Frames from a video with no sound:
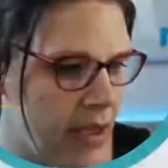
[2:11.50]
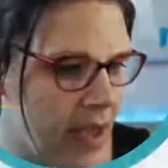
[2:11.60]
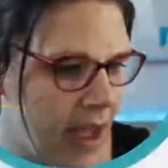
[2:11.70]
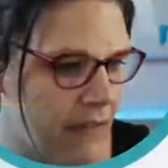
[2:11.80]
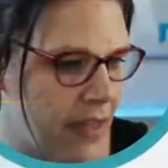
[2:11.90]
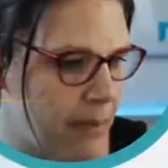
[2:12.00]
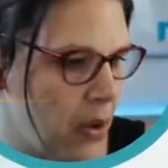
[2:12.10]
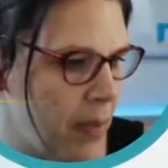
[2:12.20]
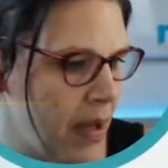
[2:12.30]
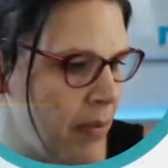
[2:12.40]
have that
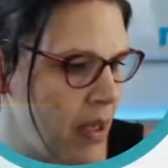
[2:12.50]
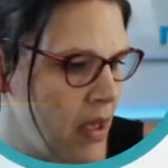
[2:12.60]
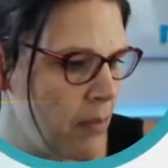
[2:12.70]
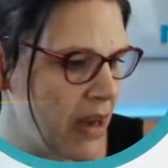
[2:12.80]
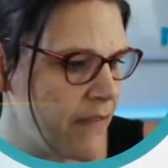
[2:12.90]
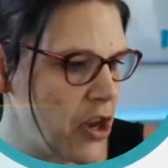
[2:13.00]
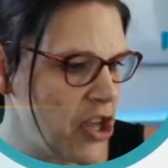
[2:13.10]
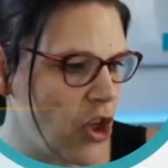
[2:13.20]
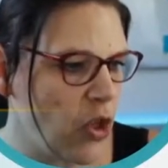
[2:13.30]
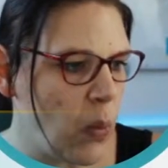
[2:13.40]
pop up, but I've only
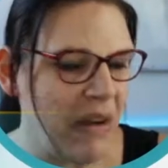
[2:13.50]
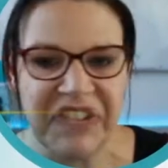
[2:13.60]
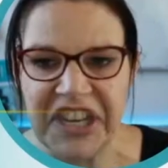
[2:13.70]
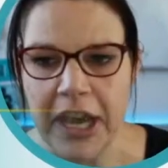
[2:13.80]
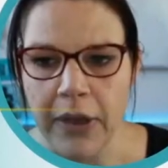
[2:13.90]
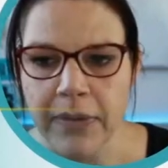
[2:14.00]
got the one video.